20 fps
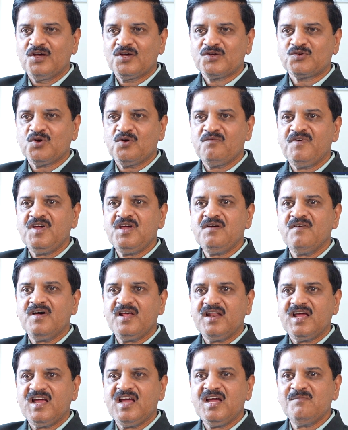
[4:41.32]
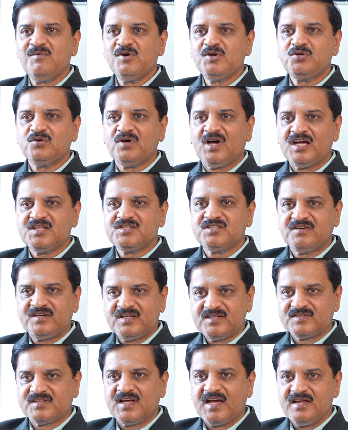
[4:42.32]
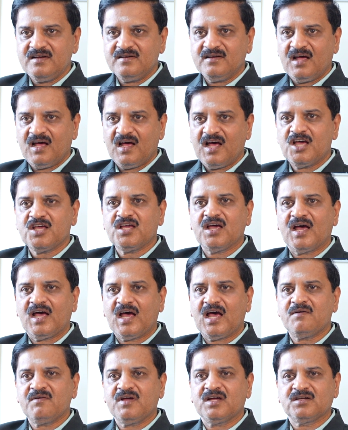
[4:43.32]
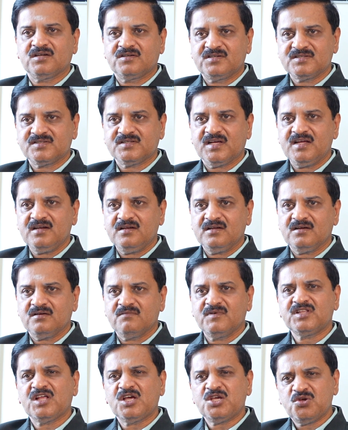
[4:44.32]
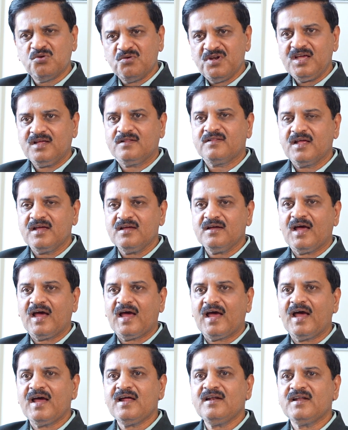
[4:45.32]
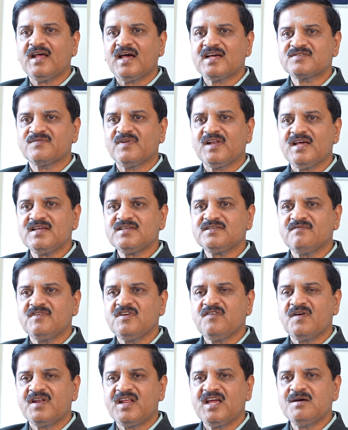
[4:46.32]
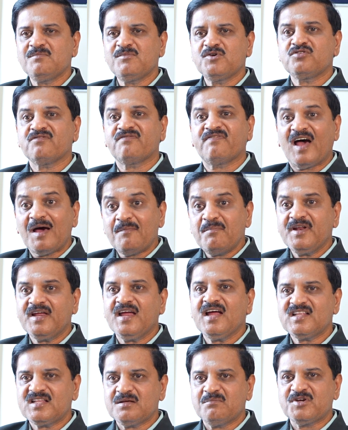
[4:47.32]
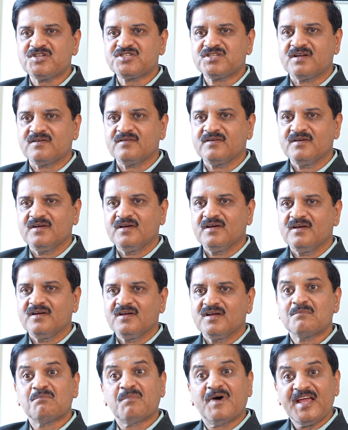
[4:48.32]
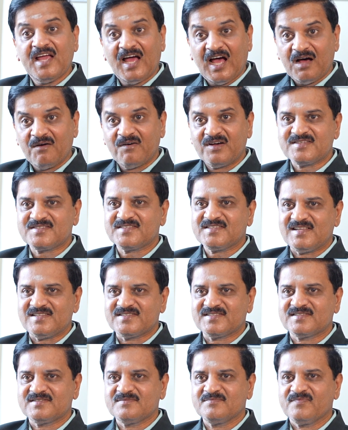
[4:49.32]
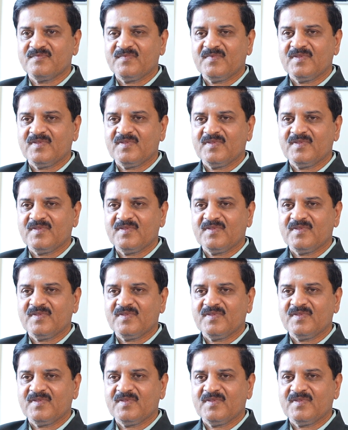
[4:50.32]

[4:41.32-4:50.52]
So we were able to achieve design, uh, have a design with a unique thing and as well as we were able to fabricate the machine by ourselves,